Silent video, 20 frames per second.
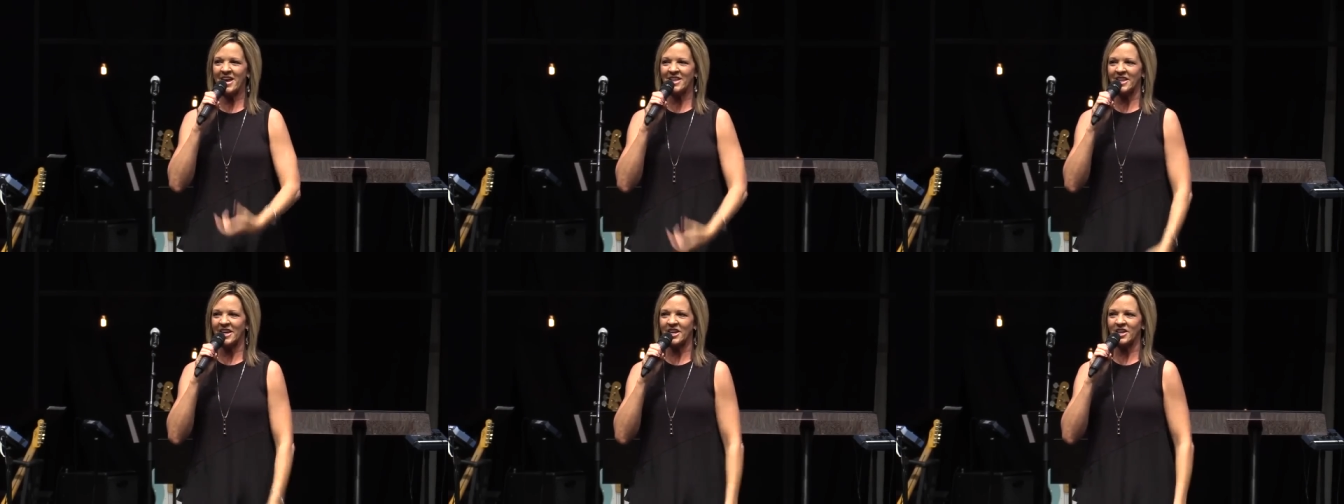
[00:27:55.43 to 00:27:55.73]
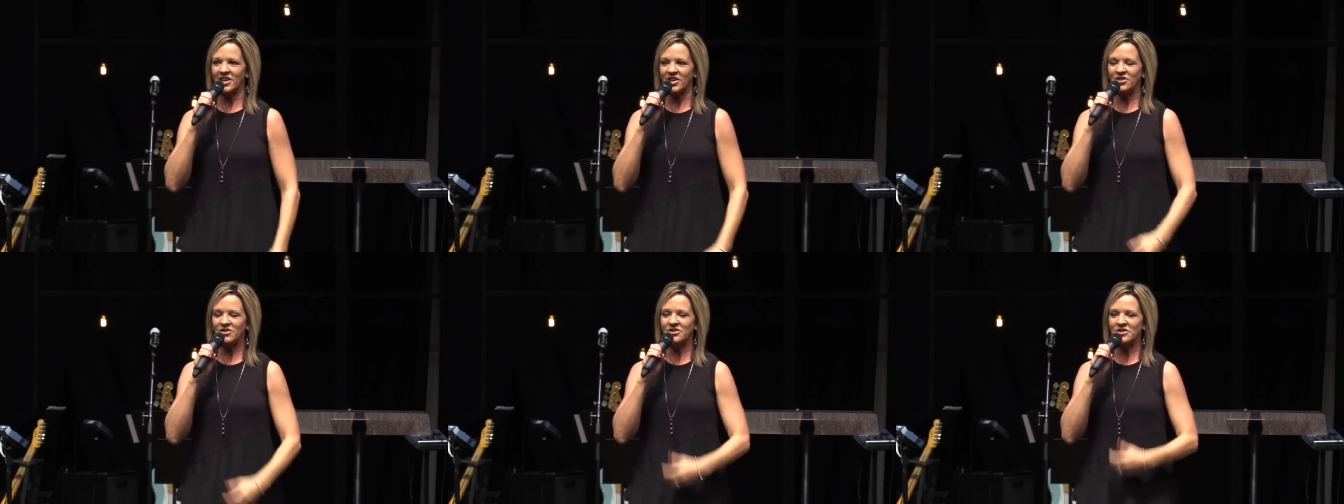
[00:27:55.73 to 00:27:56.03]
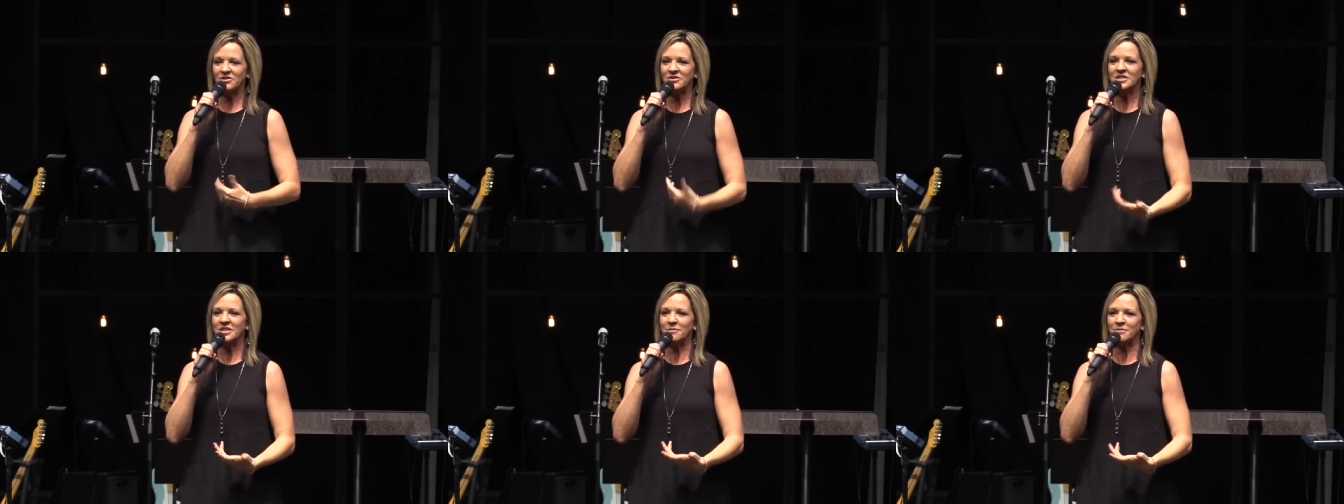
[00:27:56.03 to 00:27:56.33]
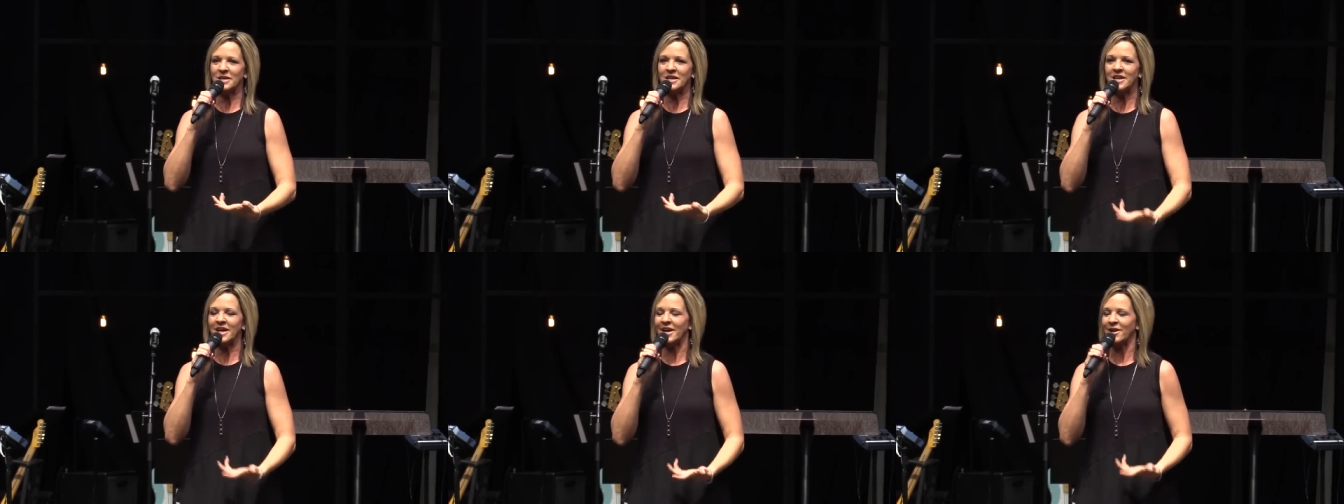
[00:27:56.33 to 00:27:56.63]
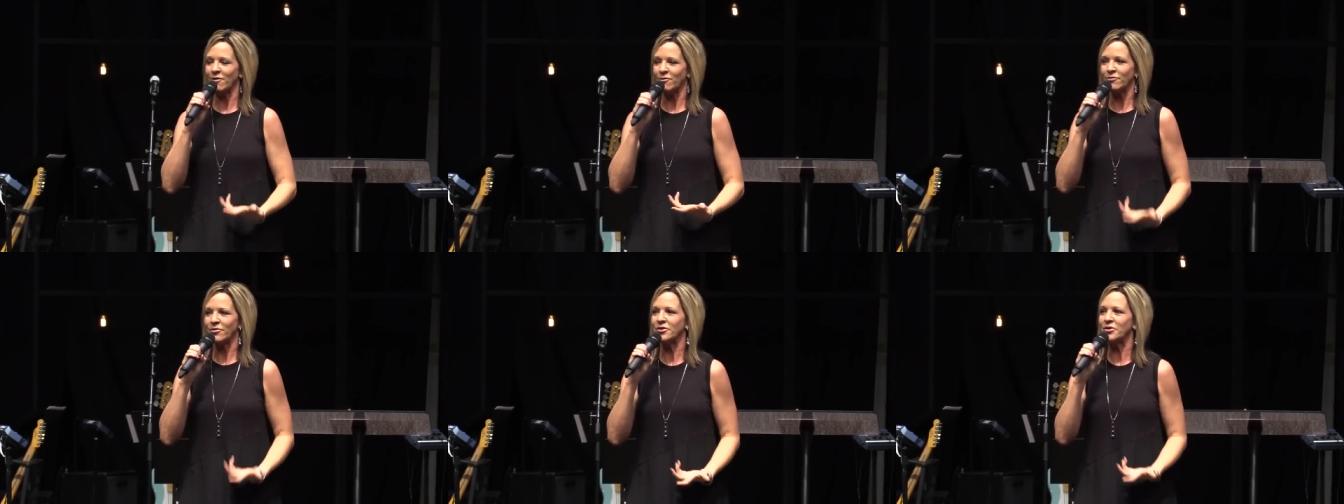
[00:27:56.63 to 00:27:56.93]
And like you do something
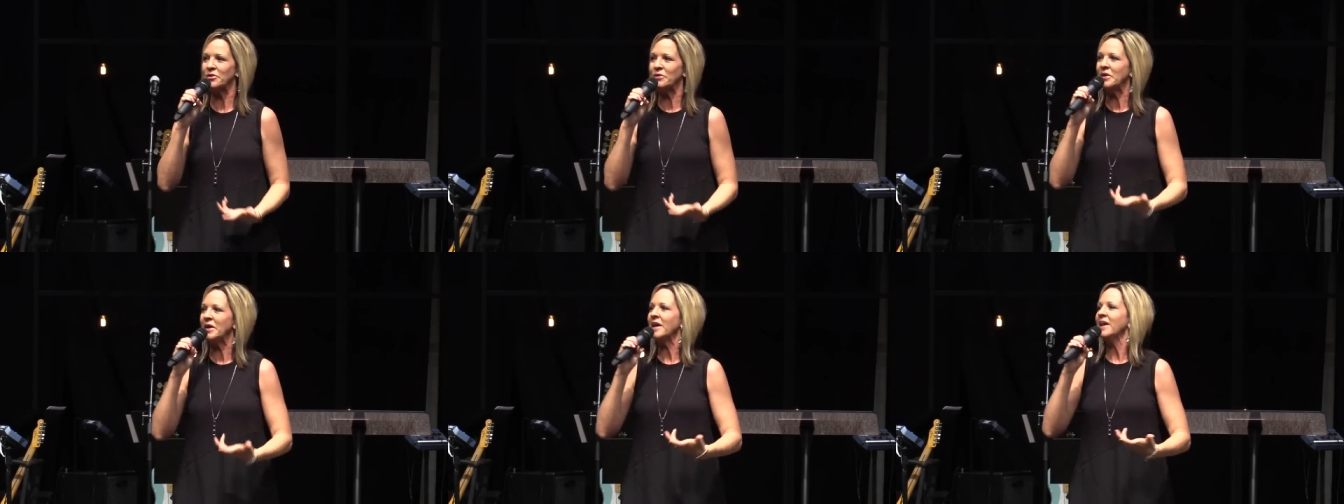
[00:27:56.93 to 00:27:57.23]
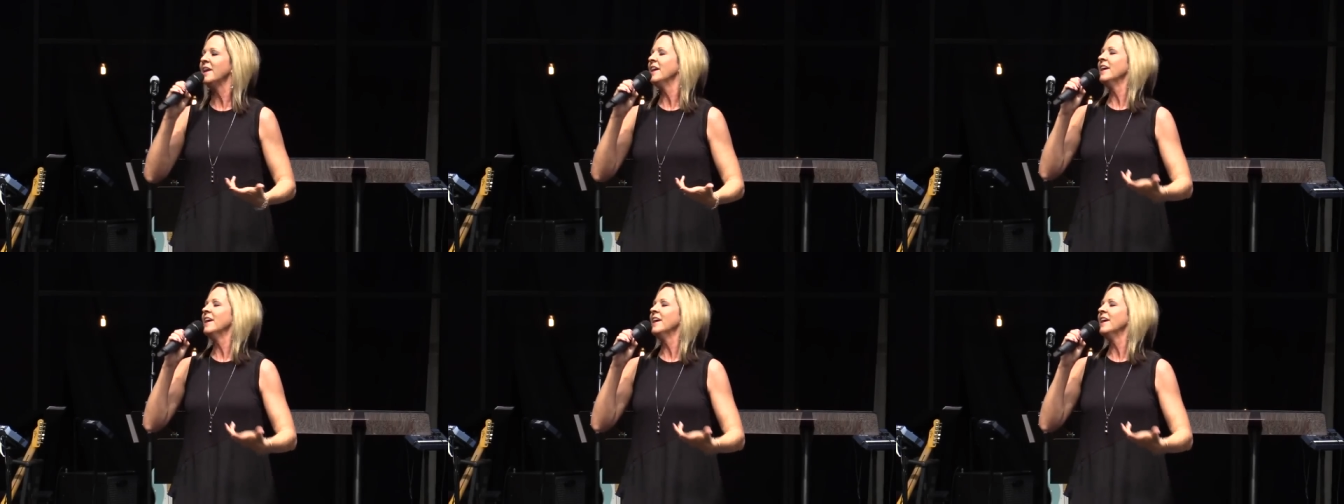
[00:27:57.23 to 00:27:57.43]
kind of rude.